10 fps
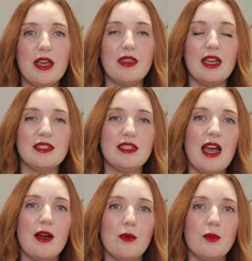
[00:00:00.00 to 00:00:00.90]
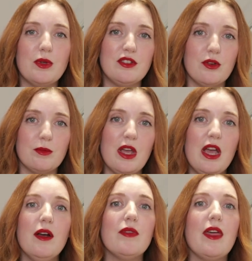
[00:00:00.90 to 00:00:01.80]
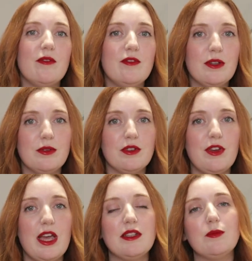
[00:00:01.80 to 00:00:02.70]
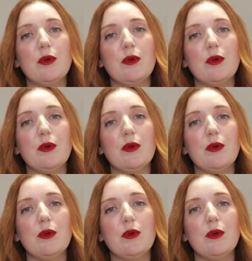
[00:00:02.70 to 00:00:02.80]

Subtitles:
and that's how we stop that wrinkled effect.